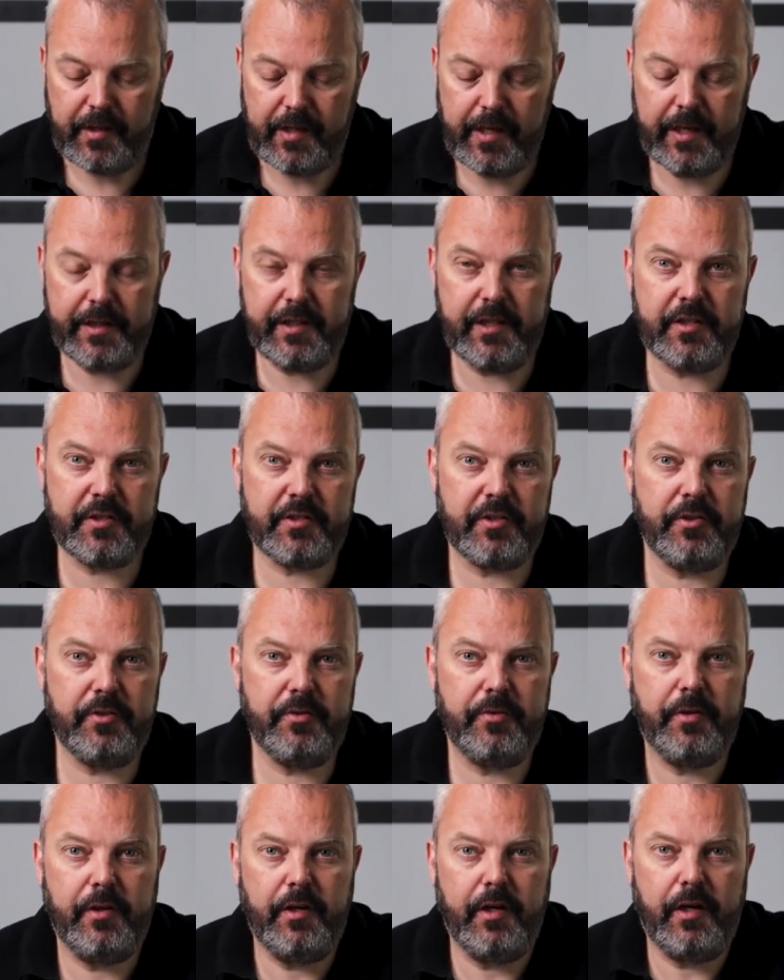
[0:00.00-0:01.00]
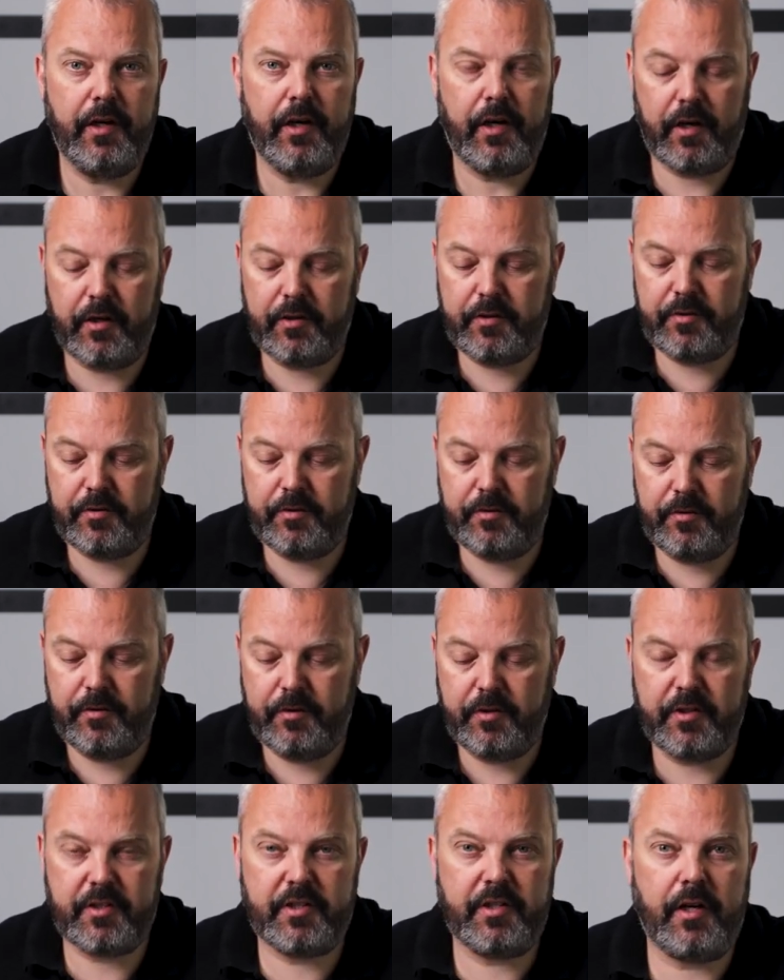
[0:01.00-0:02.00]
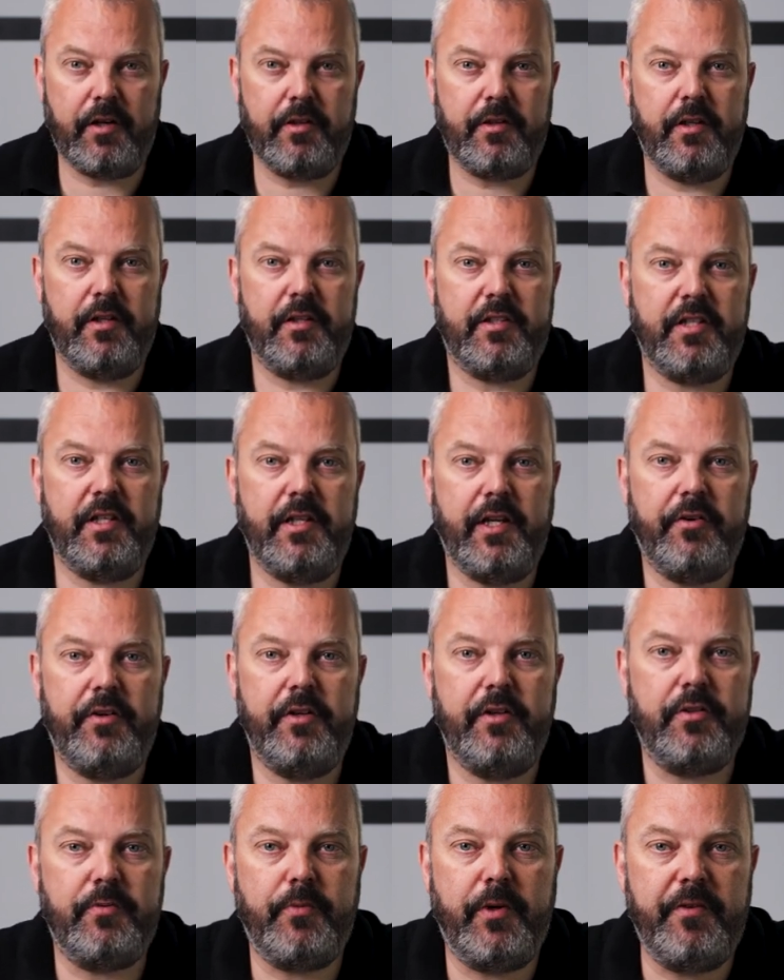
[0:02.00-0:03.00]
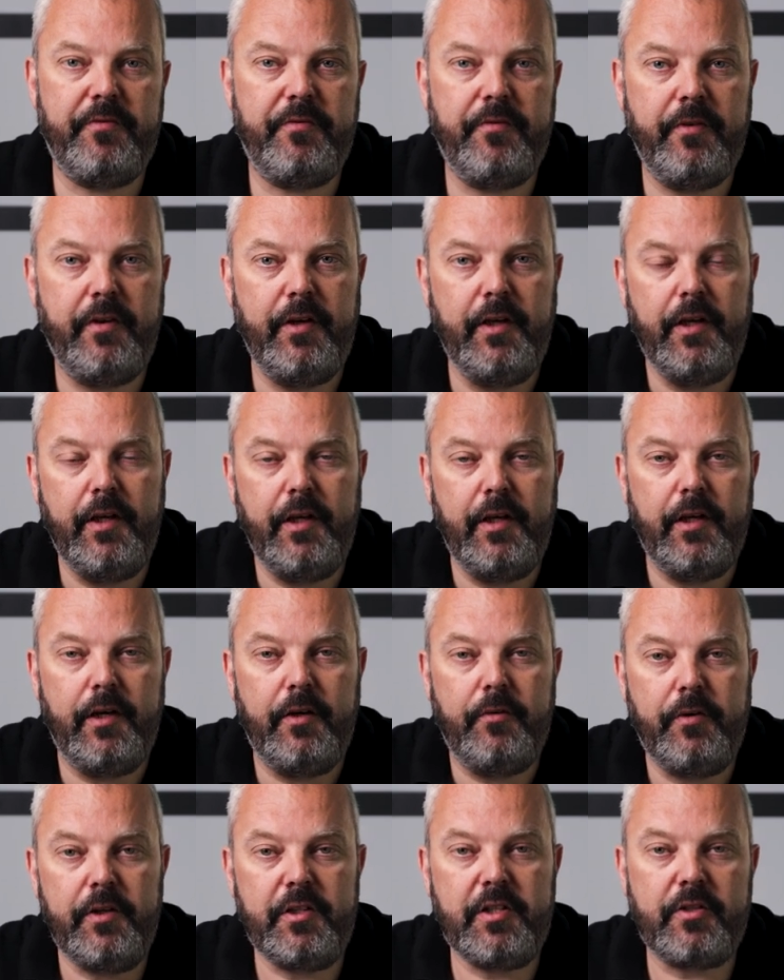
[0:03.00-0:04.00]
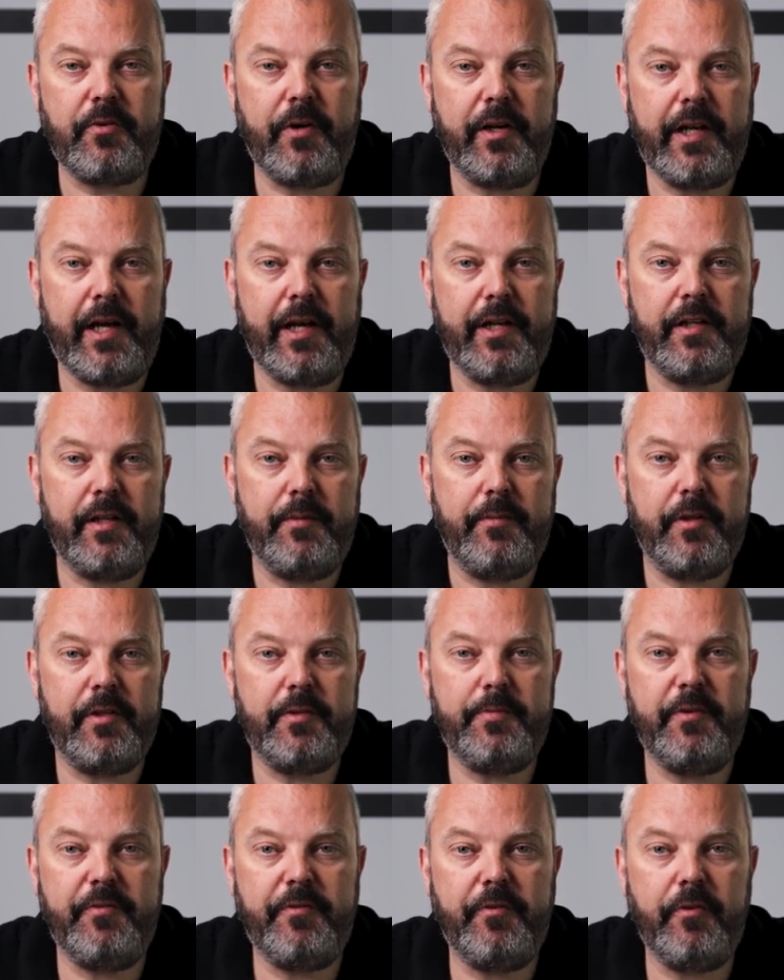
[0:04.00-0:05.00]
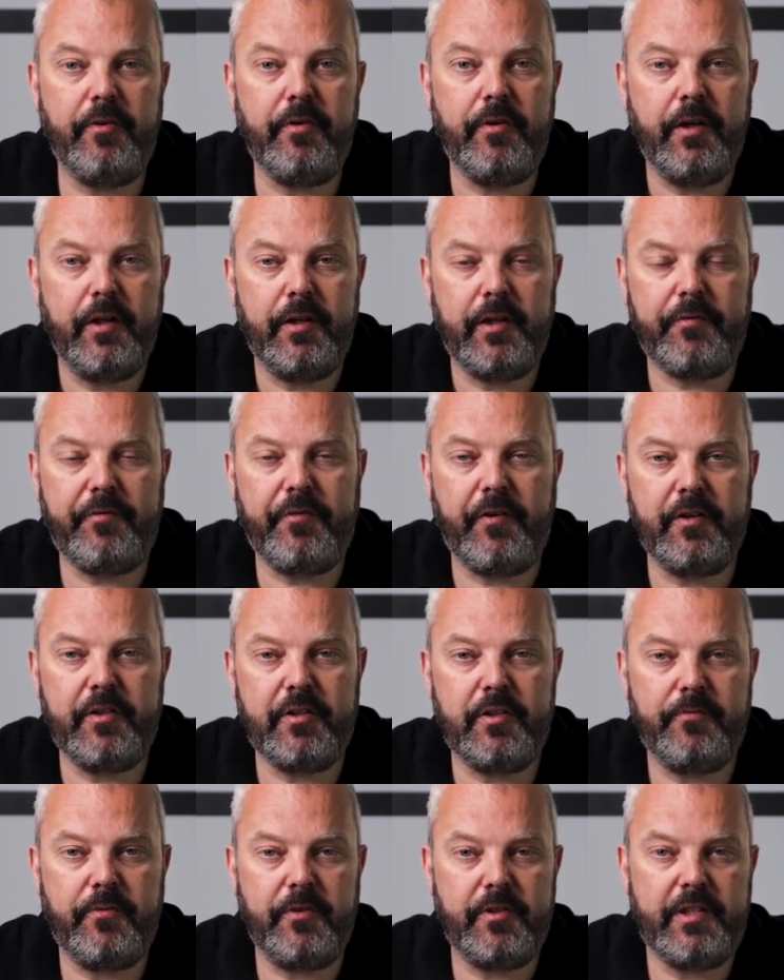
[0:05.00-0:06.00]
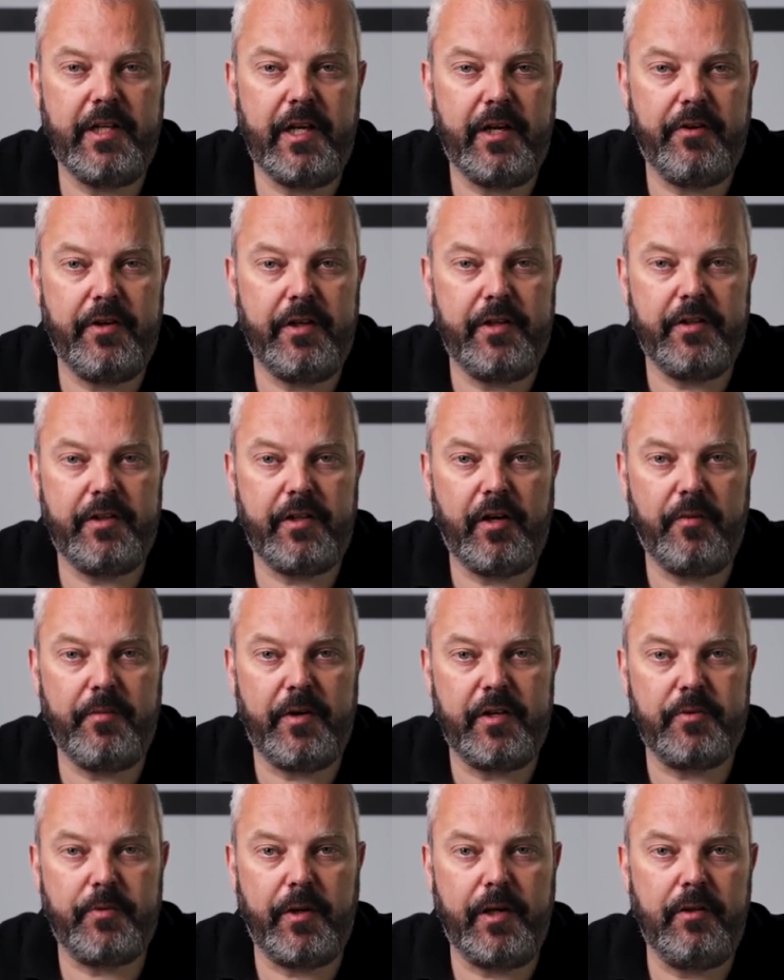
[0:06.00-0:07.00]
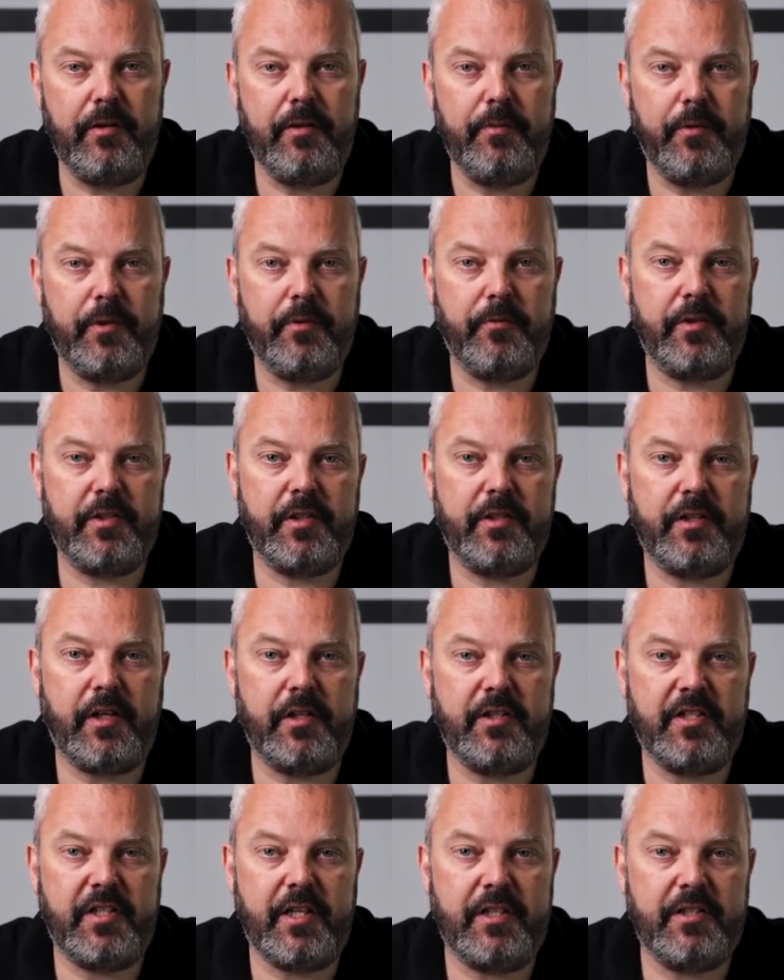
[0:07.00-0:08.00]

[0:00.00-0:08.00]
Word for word: And these two are to start scenarios with which is quite handy because before that function was there in home as well, but it was a touch